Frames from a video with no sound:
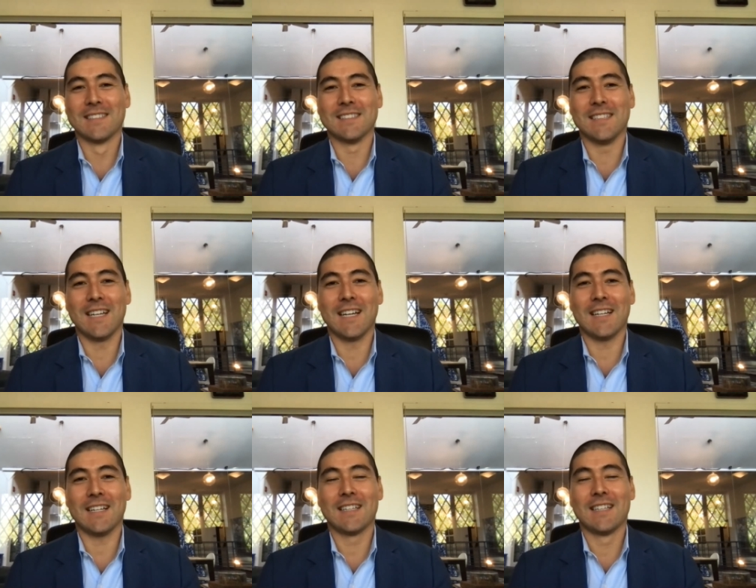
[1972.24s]

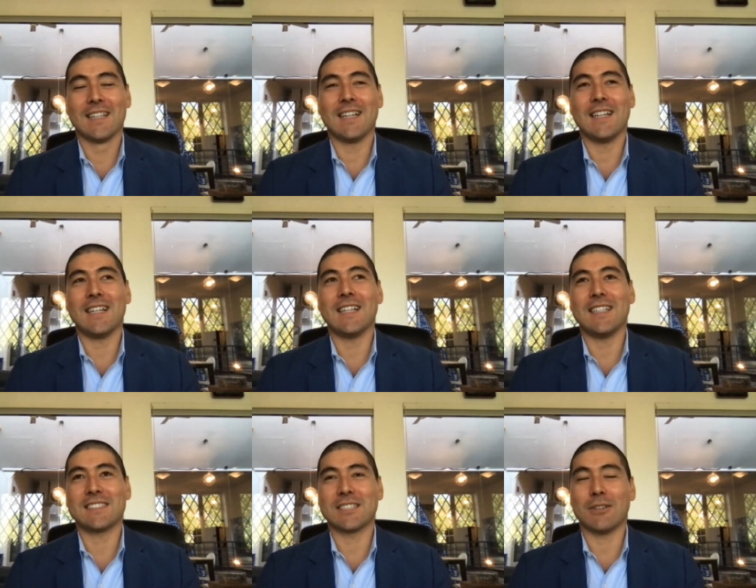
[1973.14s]
Yeah.
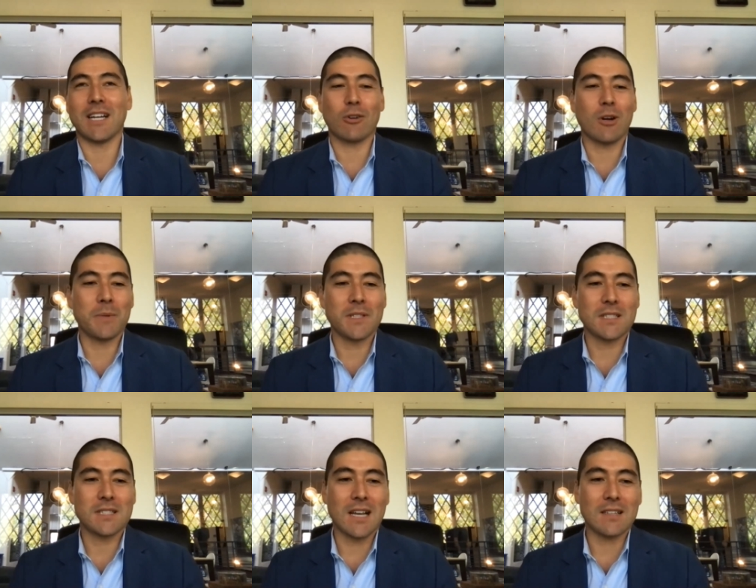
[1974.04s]
So I grew up in
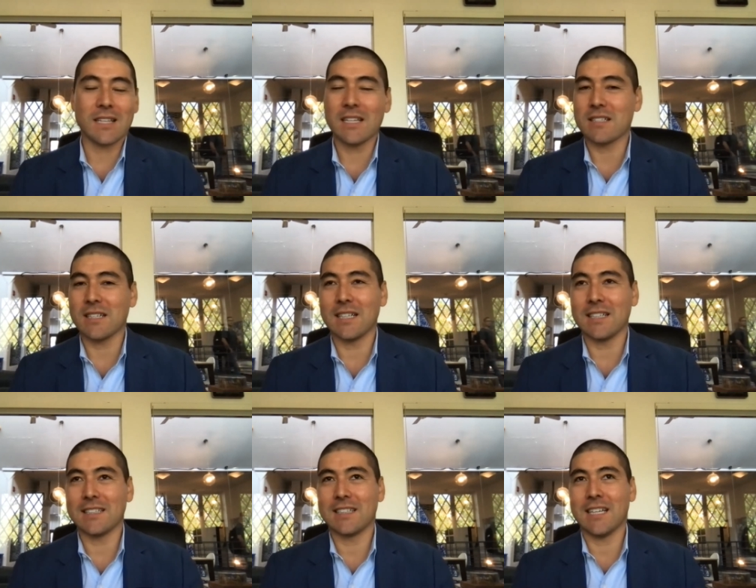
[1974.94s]
South
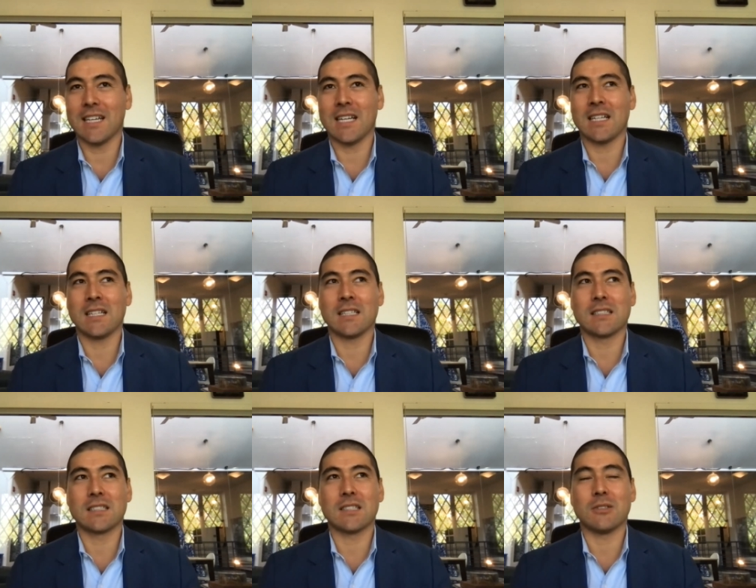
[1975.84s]
Asia, and
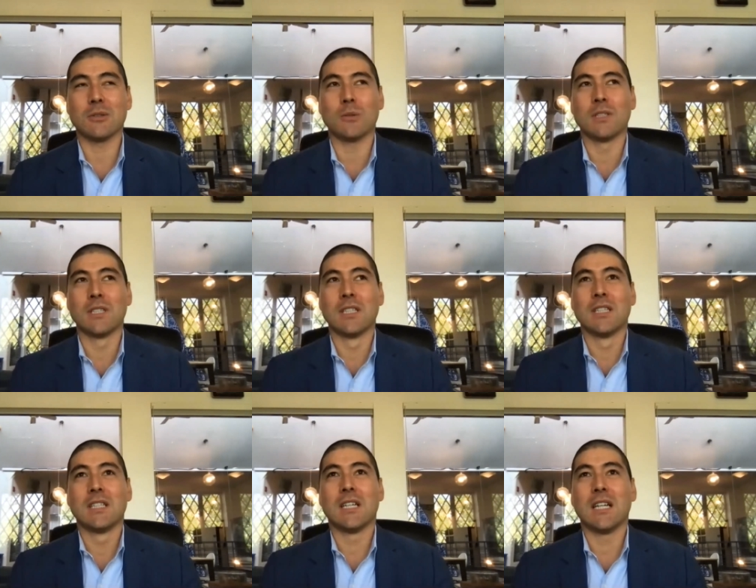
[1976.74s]
so
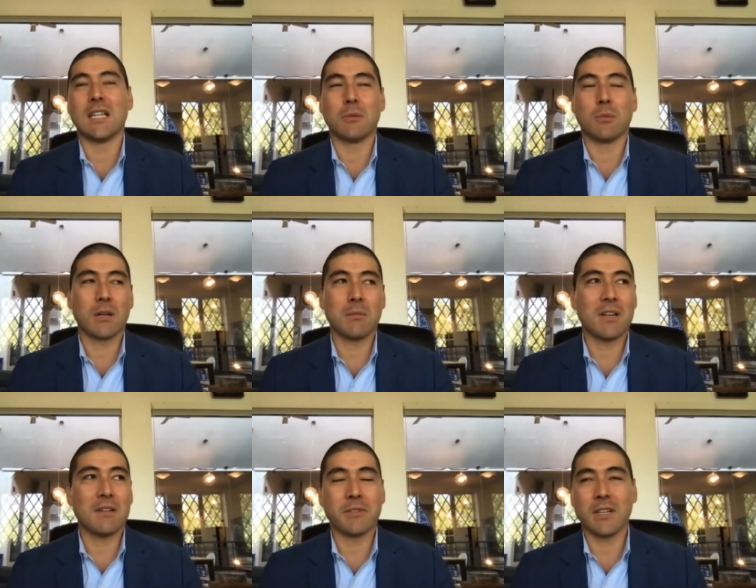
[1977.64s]
one of
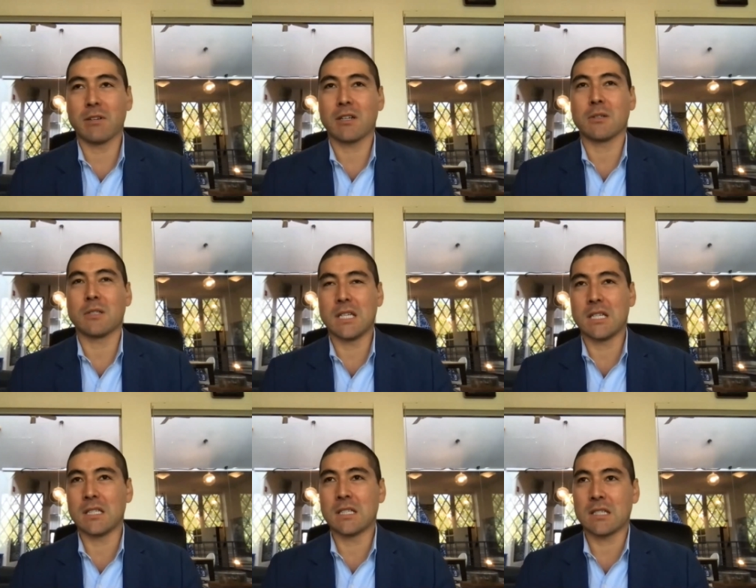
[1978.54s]
my favorite
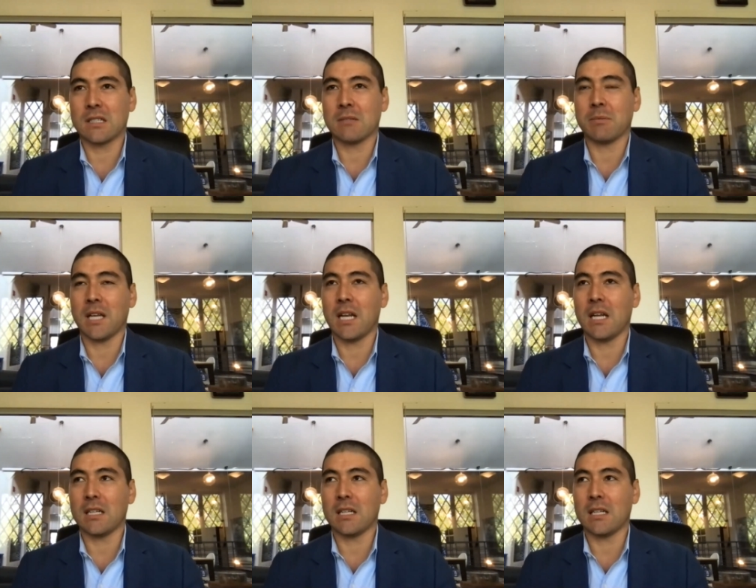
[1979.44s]
cuisines on the planet